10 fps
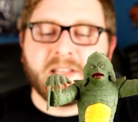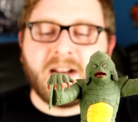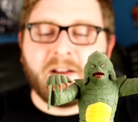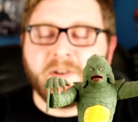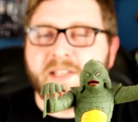that
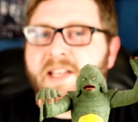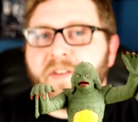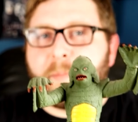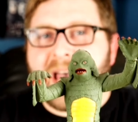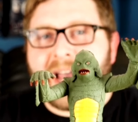I've
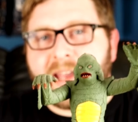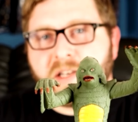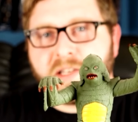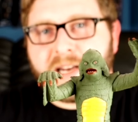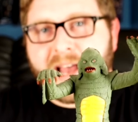received a
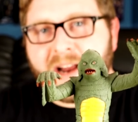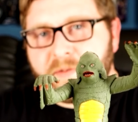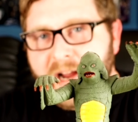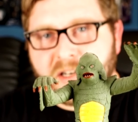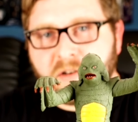package that had
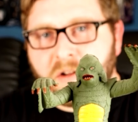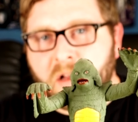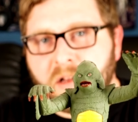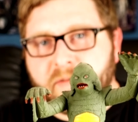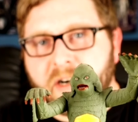fragile
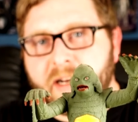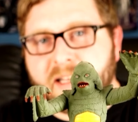all over it,